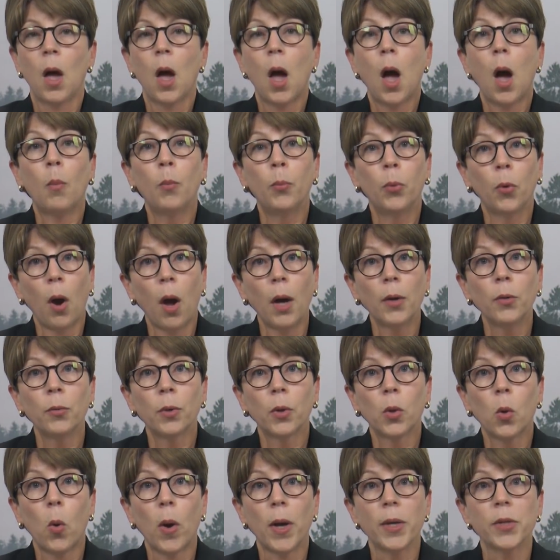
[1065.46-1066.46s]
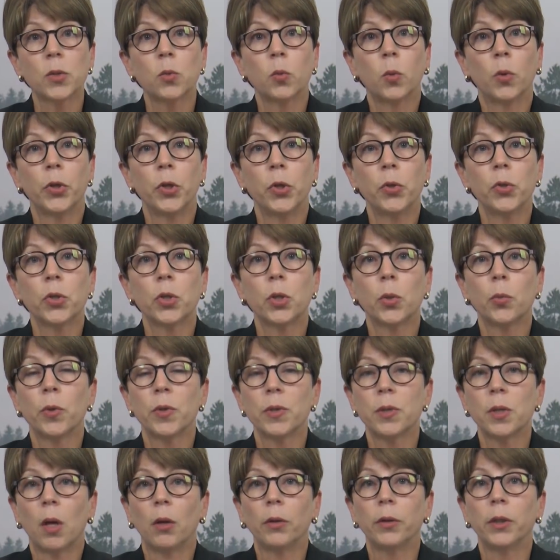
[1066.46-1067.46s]
A broad request will usually
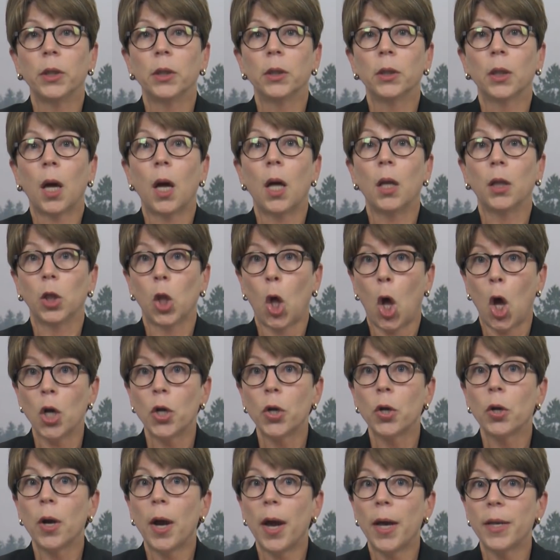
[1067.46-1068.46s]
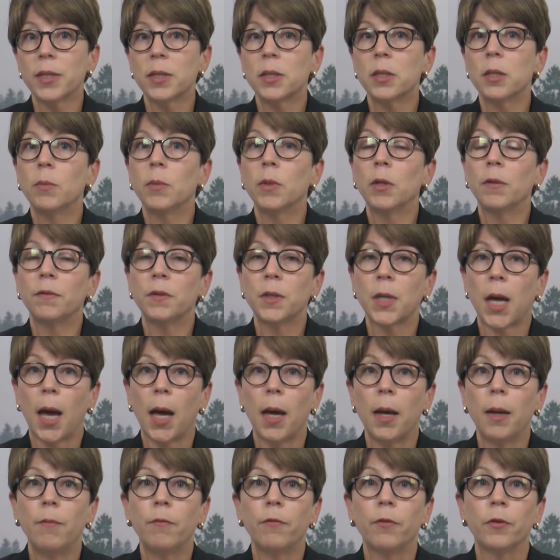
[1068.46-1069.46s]
result in a longer estimate of
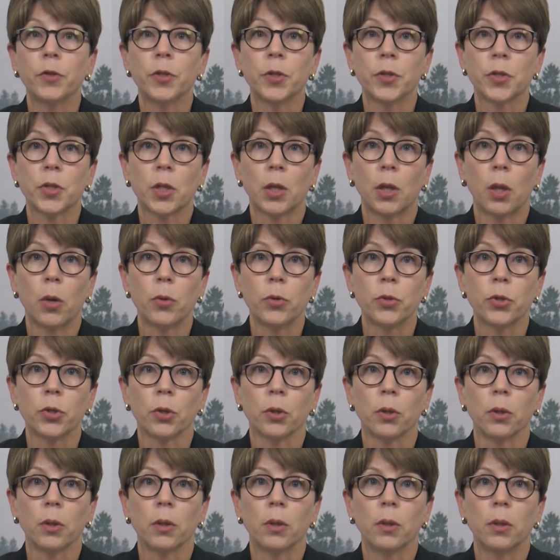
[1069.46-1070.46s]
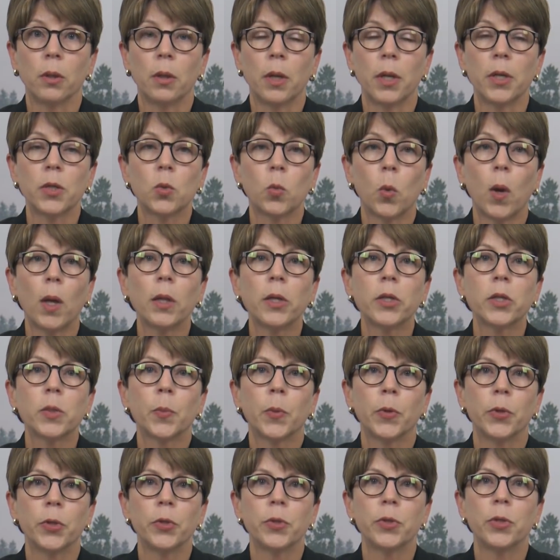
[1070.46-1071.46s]
time for disclosure, as well as
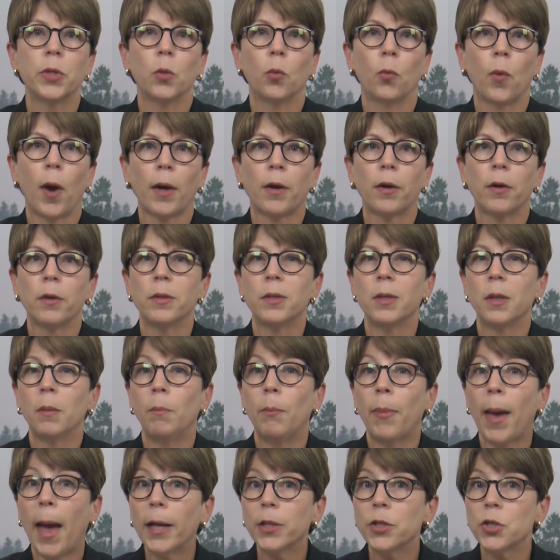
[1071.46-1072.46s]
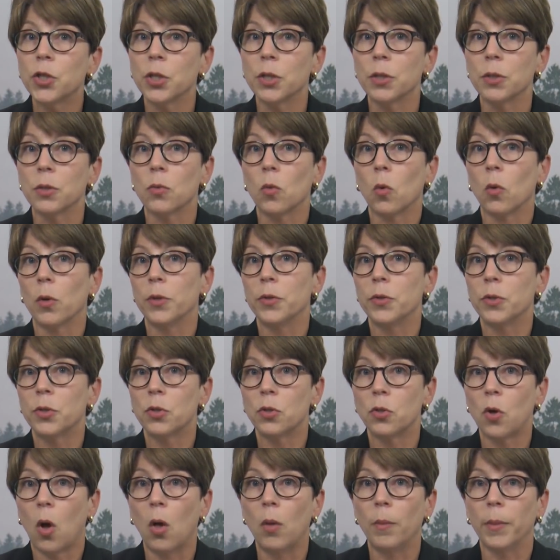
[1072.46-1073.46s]
producing records in batches or
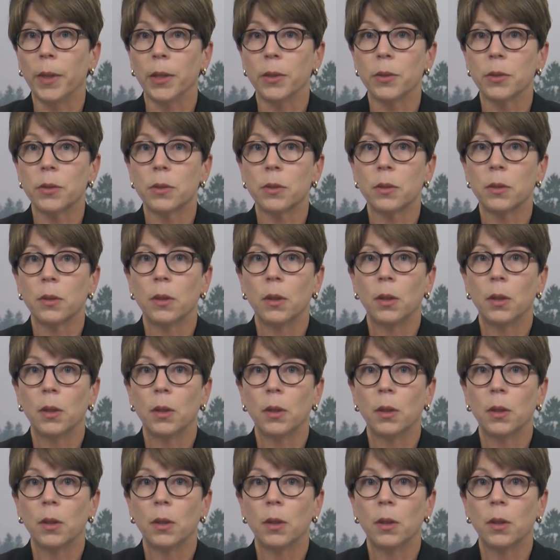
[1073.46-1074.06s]
installments.